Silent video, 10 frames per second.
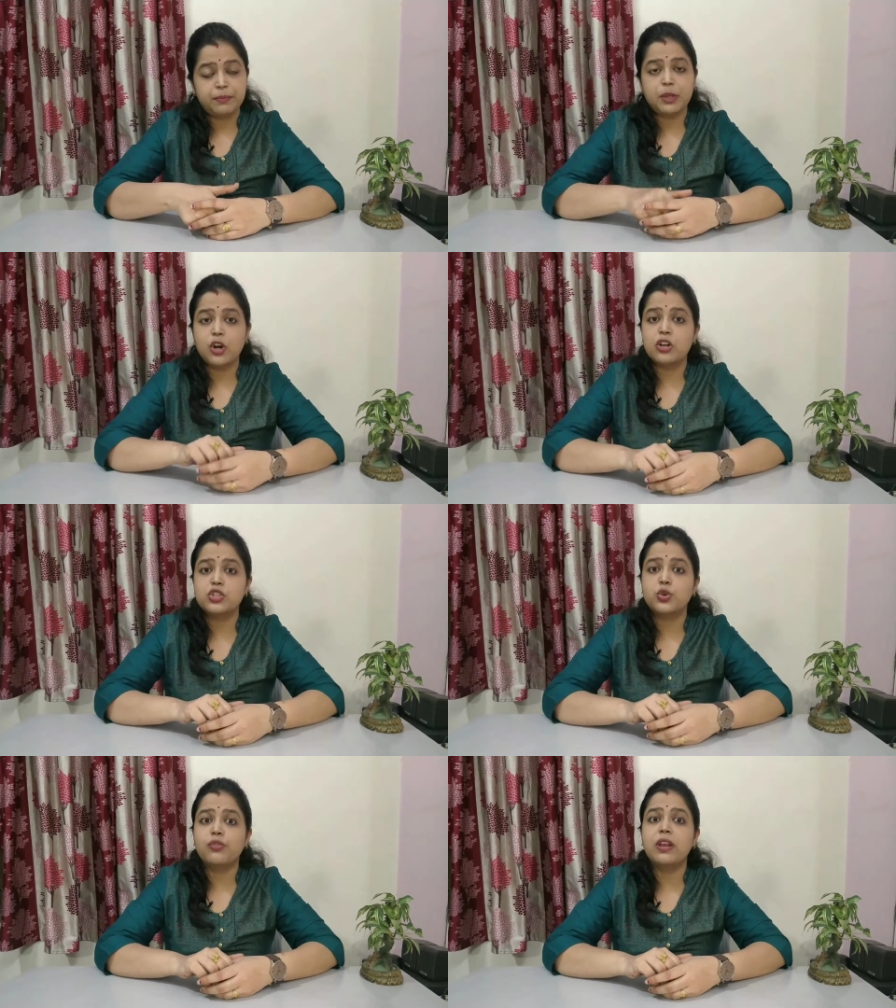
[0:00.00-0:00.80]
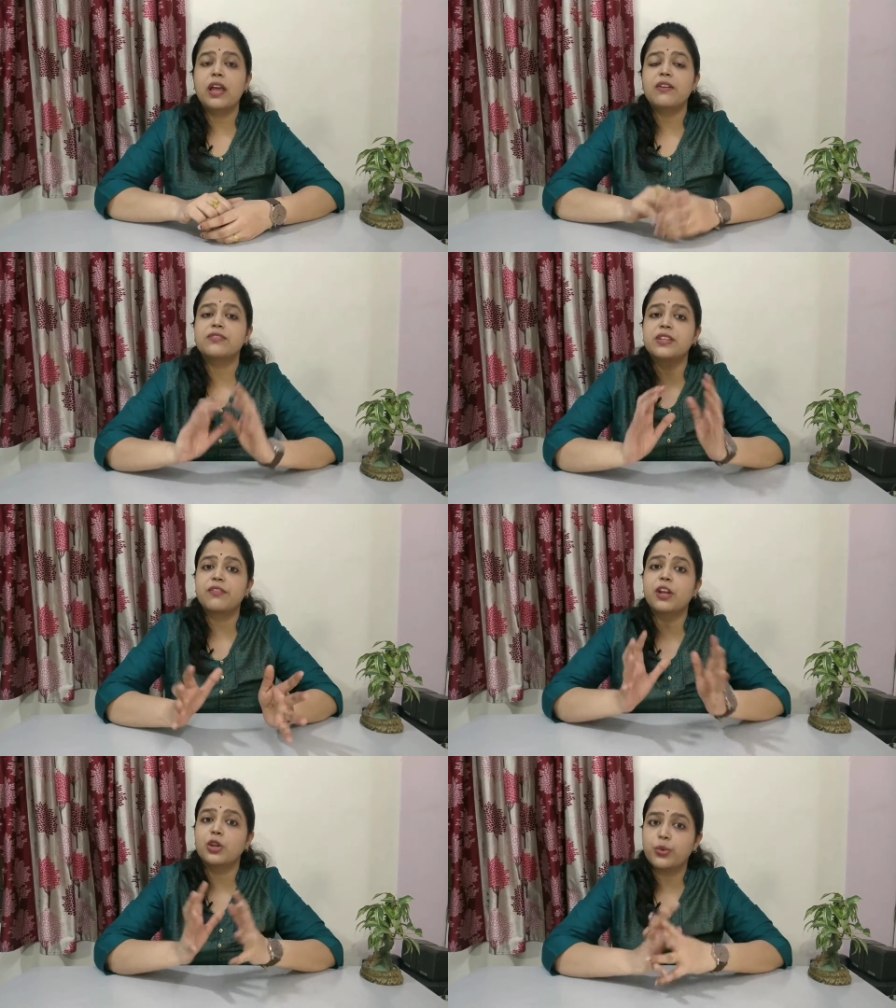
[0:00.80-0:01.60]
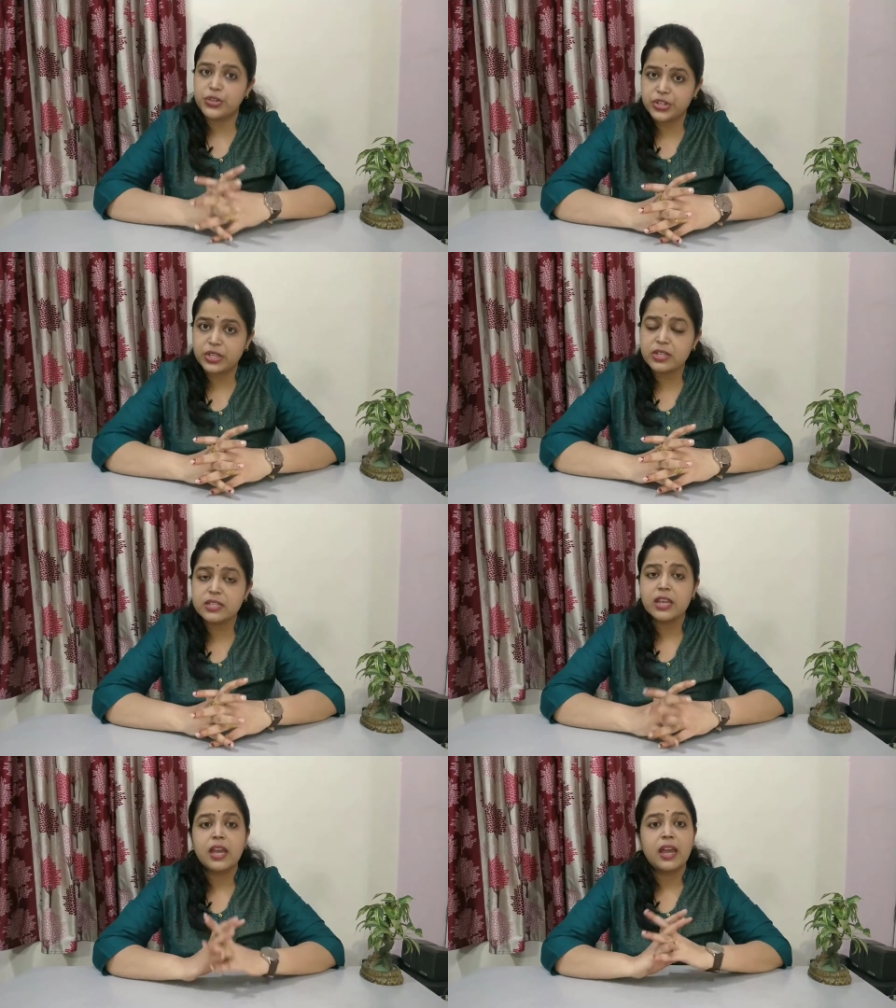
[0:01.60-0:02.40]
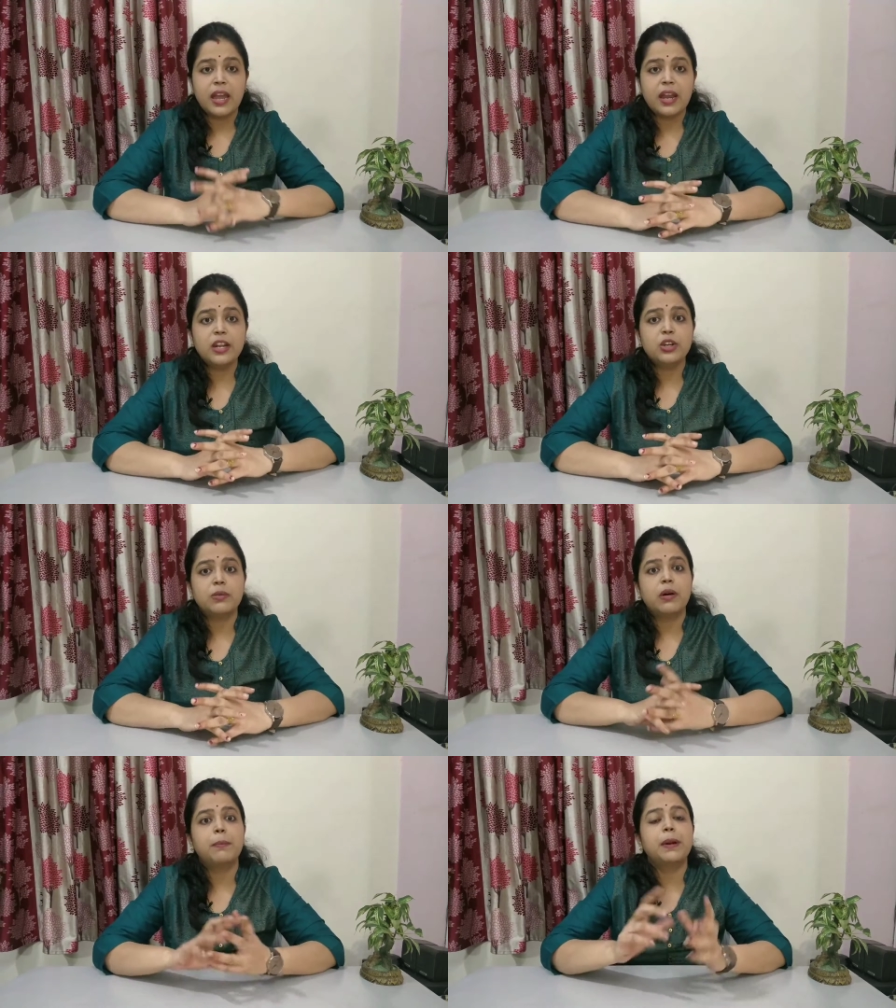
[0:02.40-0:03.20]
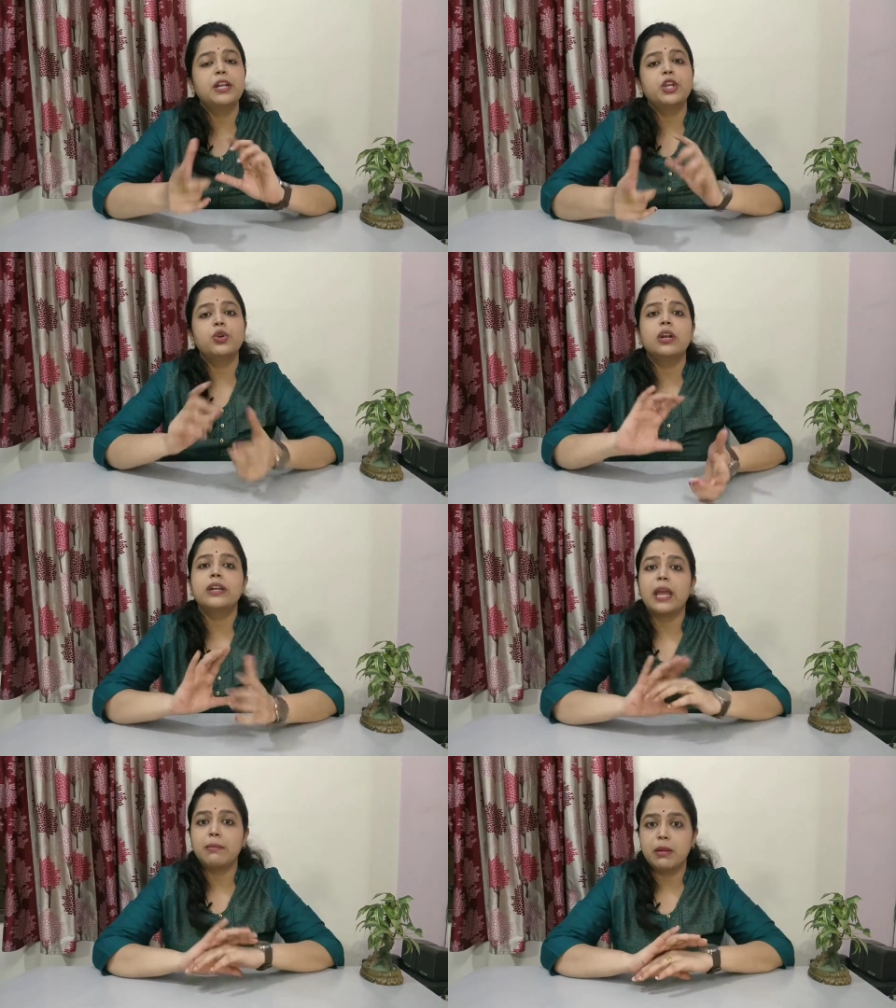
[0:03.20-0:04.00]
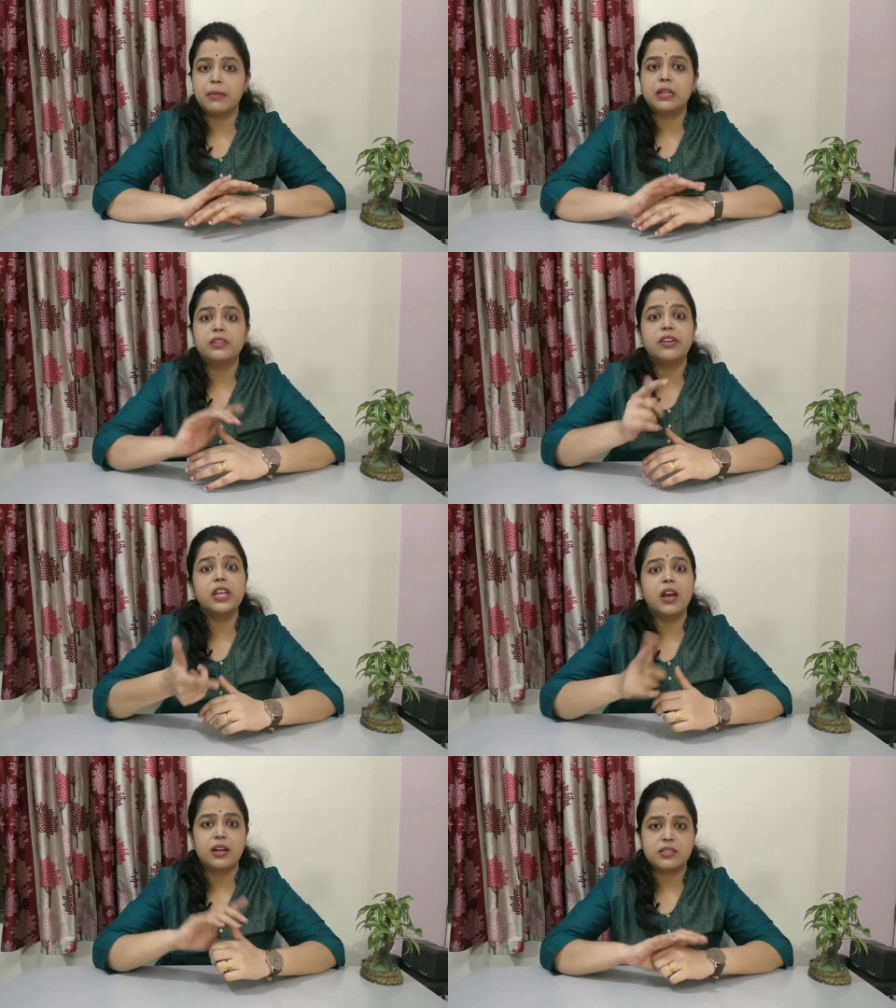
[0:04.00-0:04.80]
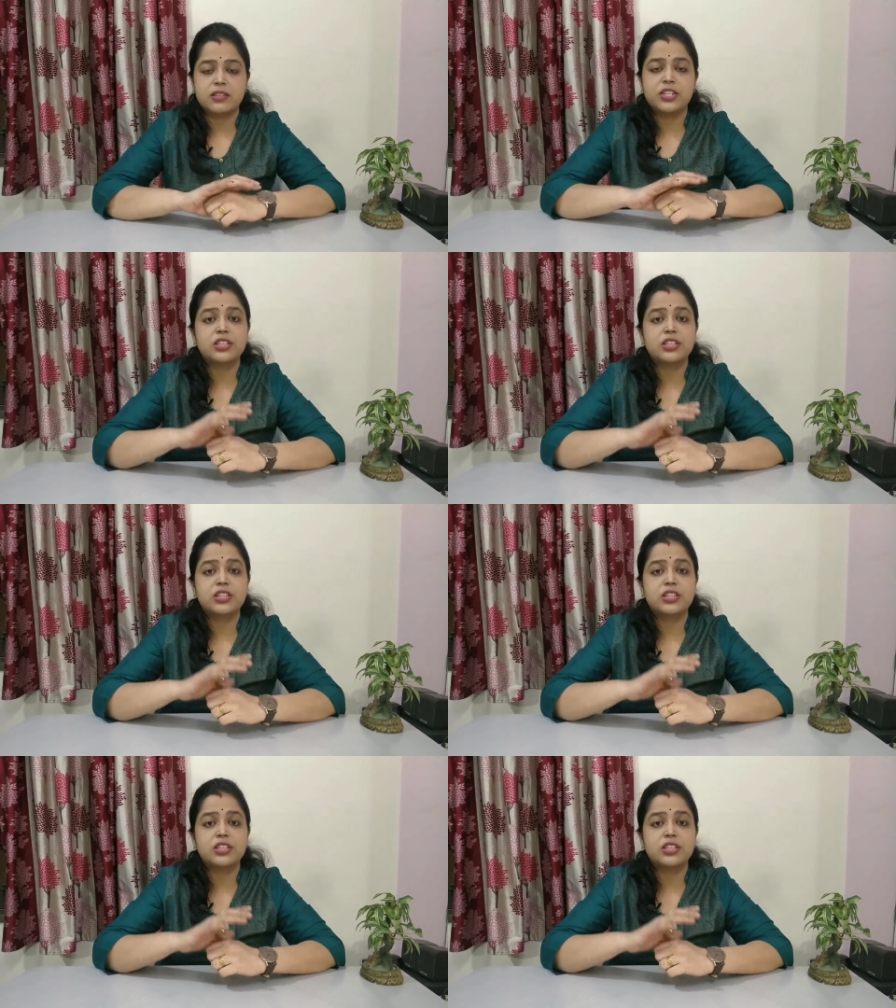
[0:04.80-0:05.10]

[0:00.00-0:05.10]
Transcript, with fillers: because you will have several questions and a particular time limit, 3 hours,